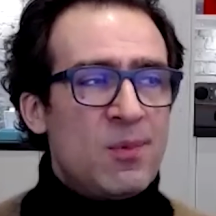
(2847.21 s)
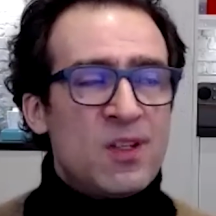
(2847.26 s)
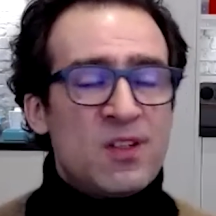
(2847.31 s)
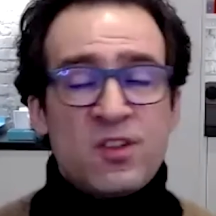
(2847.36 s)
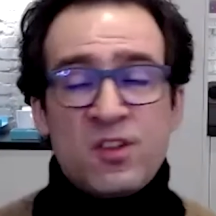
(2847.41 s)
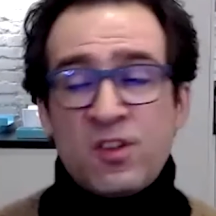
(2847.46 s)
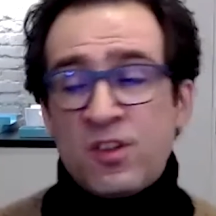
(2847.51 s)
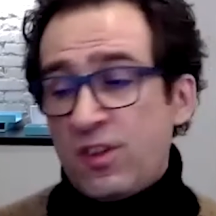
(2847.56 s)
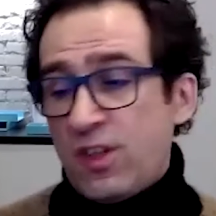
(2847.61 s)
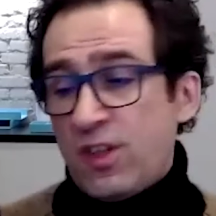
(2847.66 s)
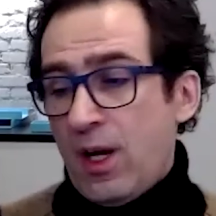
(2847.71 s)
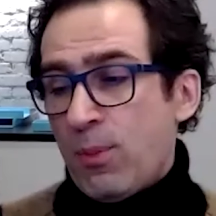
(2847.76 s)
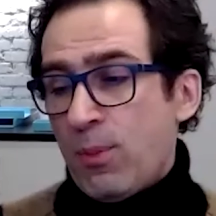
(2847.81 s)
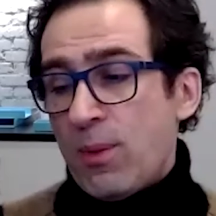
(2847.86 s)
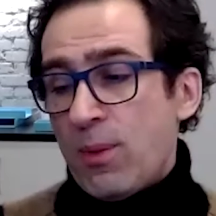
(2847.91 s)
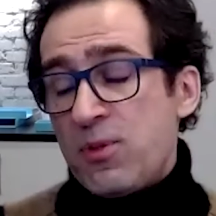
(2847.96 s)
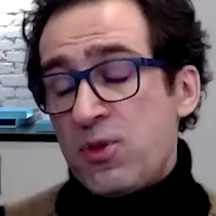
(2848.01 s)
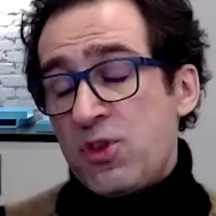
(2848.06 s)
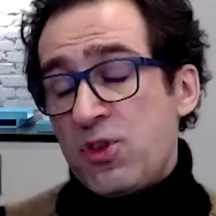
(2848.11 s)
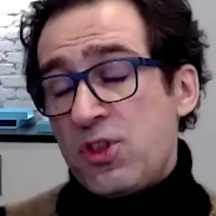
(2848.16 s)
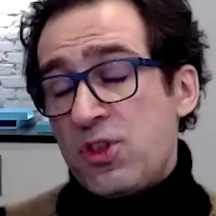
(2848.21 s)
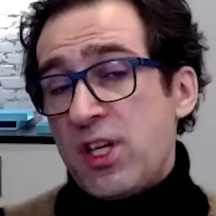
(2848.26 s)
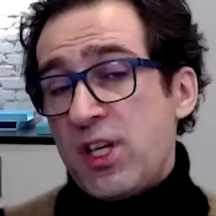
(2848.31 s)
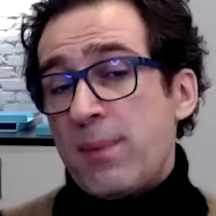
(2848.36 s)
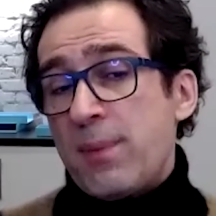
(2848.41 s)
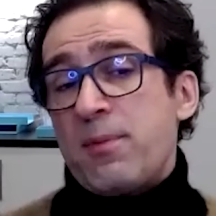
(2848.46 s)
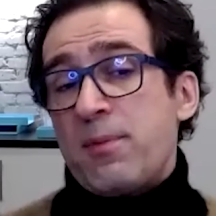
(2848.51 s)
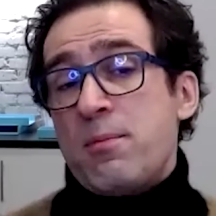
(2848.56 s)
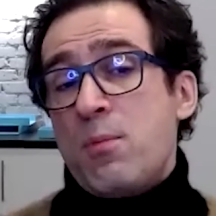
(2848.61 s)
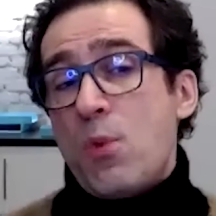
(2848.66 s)
Suburbs
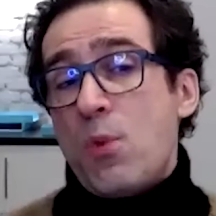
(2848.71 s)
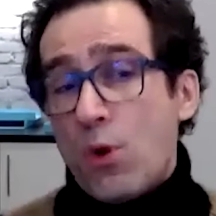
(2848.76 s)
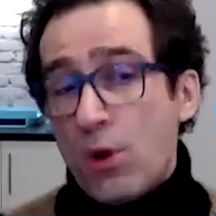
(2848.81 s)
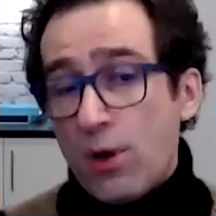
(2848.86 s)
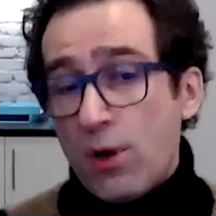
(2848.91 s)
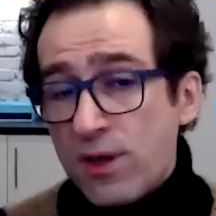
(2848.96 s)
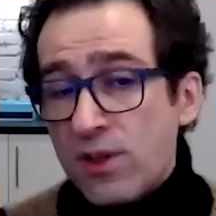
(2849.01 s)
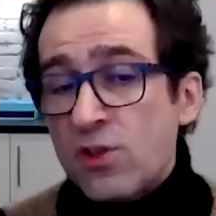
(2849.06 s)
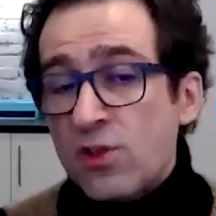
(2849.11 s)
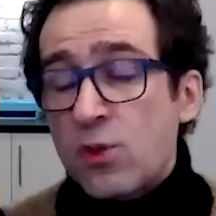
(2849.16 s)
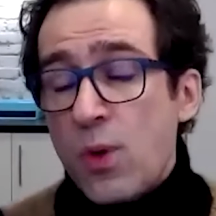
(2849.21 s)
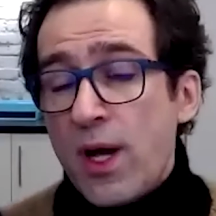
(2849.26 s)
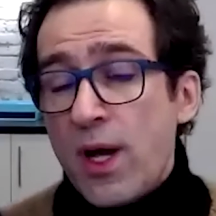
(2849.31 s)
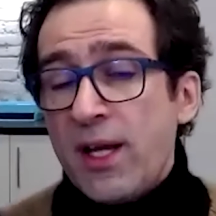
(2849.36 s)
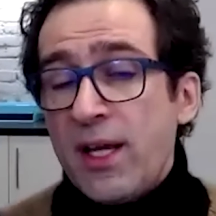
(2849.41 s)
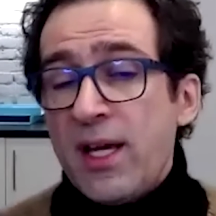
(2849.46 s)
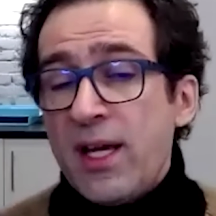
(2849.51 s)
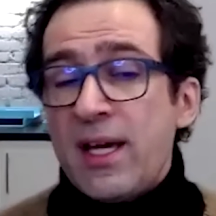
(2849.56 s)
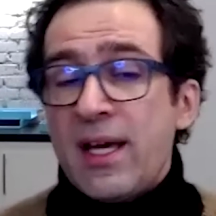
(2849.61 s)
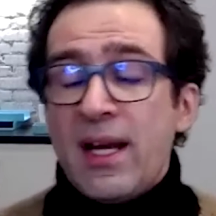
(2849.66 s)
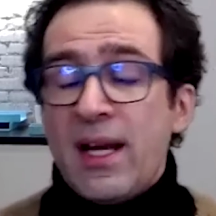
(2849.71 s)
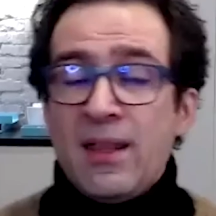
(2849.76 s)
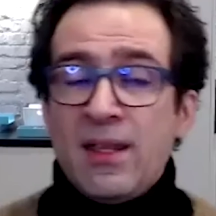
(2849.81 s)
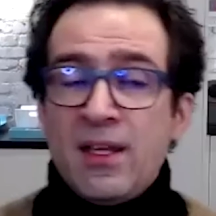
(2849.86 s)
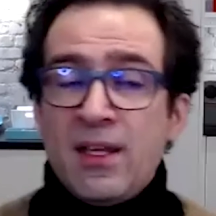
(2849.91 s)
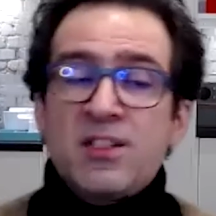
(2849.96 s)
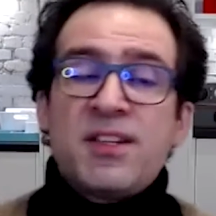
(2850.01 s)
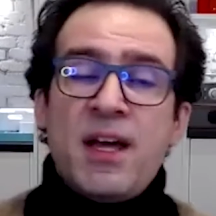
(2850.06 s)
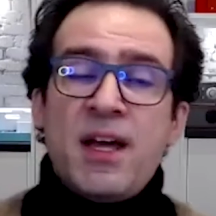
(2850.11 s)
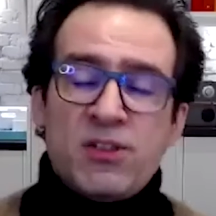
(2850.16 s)
dipped more than 20, and I
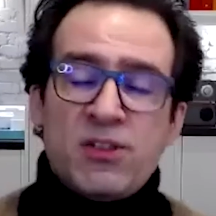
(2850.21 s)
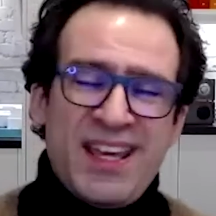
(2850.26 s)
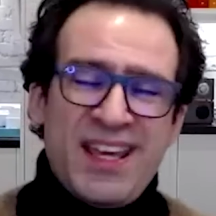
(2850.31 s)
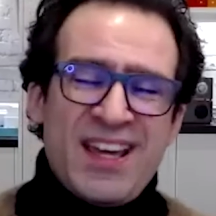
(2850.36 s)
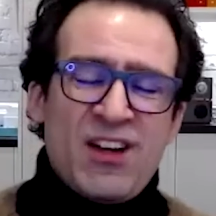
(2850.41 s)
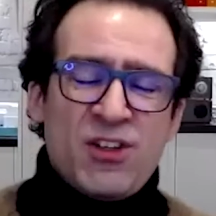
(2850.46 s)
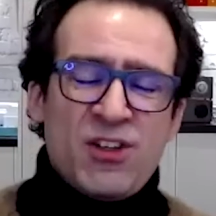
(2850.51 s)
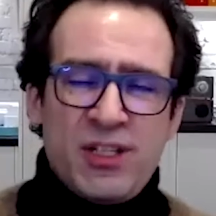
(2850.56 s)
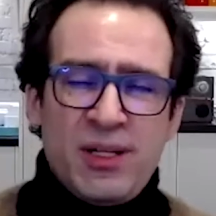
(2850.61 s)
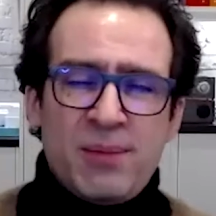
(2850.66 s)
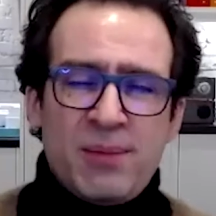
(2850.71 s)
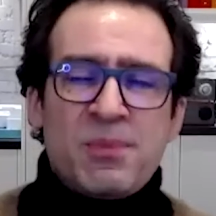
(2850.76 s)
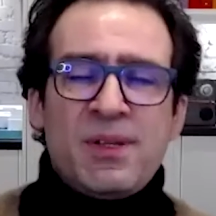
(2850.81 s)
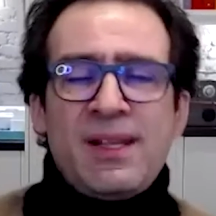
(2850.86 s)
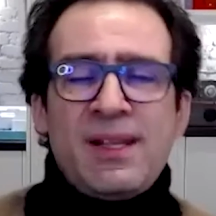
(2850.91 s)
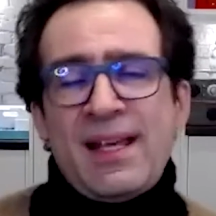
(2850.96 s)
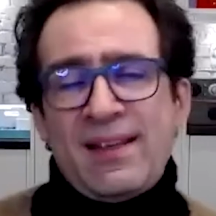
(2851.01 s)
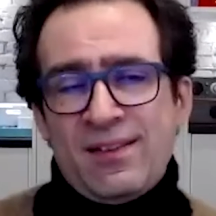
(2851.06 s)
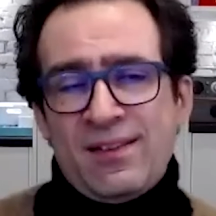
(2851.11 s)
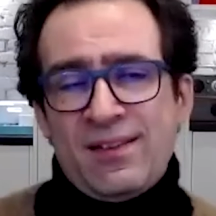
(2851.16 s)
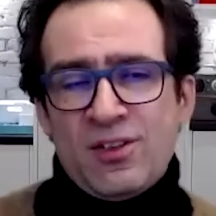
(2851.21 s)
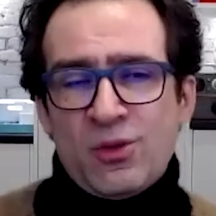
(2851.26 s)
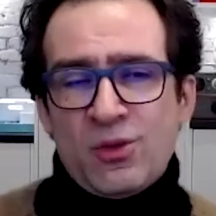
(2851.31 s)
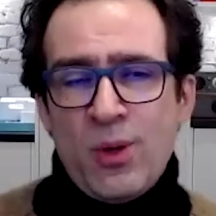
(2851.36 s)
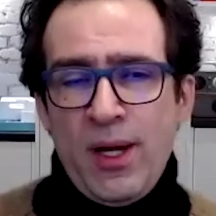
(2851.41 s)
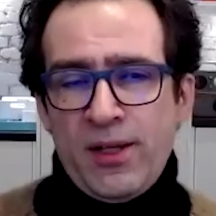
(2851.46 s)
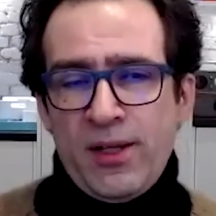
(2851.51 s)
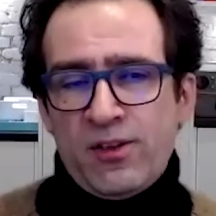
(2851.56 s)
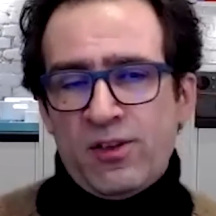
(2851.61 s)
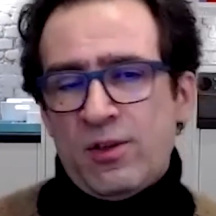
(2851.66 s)
think downtown dipped less than
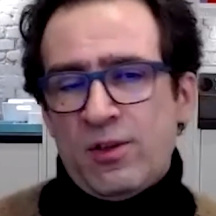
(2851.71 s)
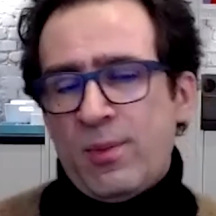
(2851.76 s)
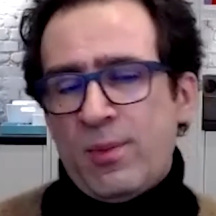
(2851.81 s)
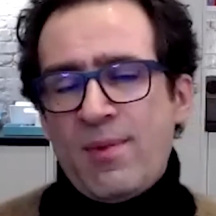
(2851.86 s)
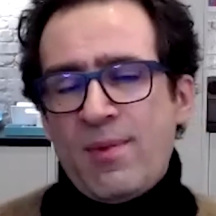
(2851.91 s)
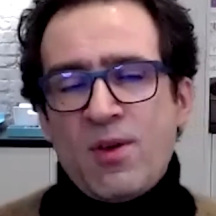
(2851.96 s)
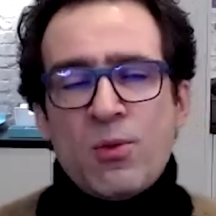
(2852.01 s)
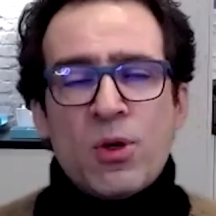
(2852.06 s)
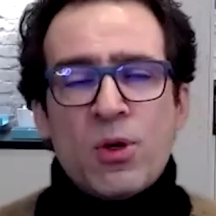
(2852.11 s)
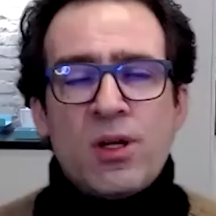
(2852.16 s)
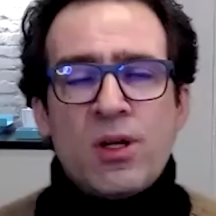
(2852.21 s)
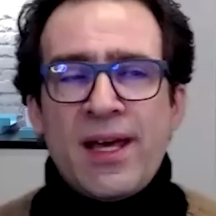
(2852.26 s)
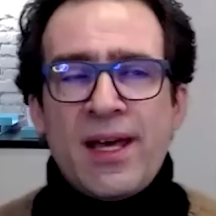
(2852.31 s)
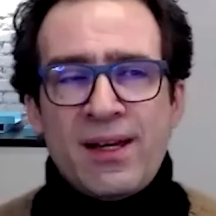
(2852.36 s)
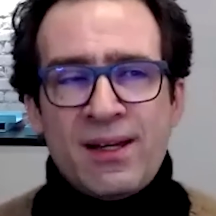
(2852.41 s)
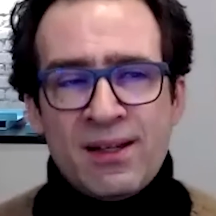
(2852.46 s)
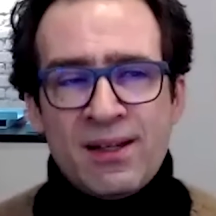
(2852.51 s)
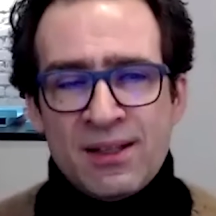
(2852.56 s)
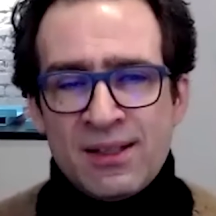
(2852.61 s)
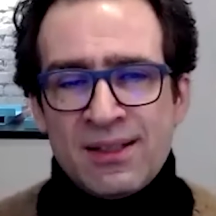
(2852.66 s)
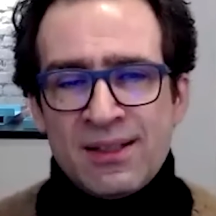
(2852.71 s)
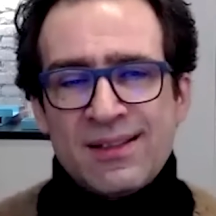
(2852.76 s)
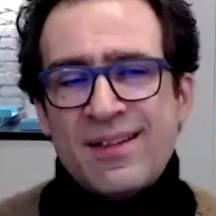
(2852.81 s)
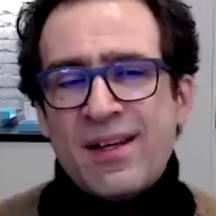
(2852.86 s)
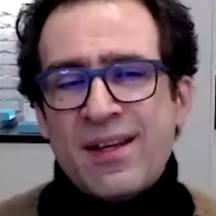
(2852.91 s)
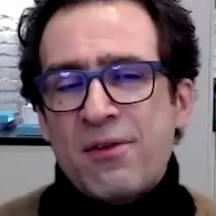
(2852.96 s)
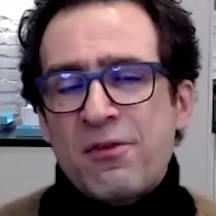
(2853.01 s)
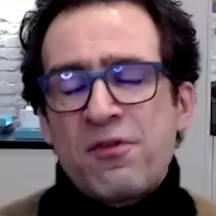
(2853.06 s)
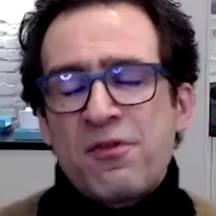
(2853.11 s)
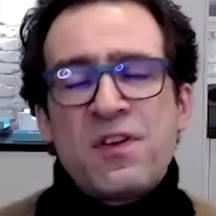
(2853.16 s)
20. So maybe we're like
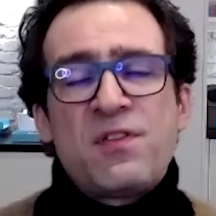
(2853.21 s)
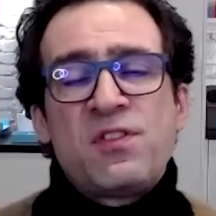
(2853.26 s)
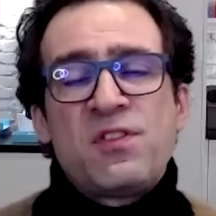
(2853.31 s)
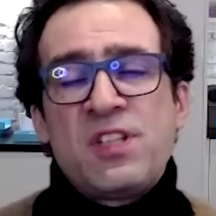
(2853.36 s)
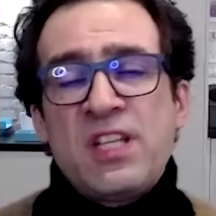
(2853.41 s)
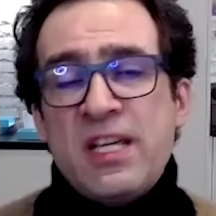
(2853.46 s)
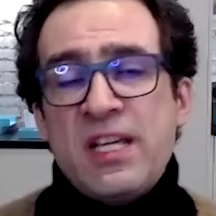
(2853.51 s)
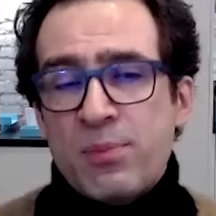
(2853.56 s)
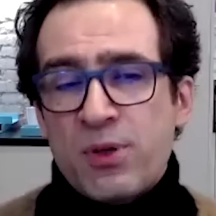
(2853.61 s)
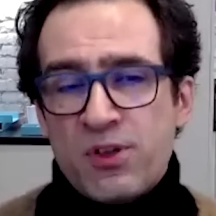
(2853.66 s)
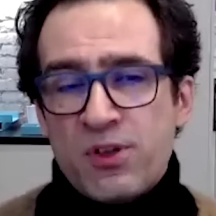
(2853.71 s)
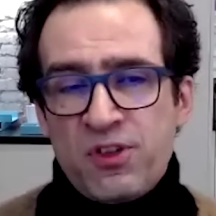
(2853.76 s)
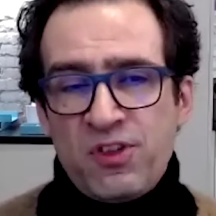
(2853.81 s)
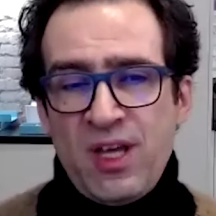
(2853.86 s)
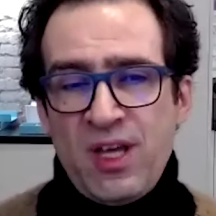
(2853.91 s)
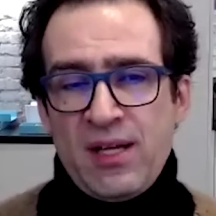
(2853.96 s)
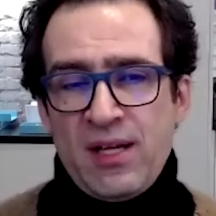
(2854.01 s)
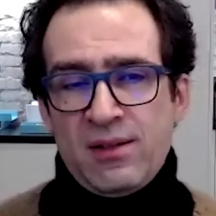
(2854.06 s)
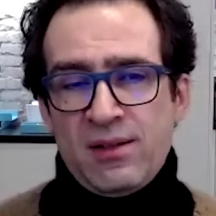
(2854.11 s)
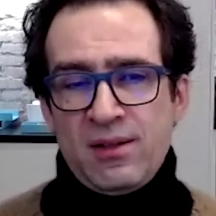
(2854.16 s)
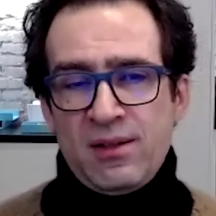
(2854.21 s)
down 15%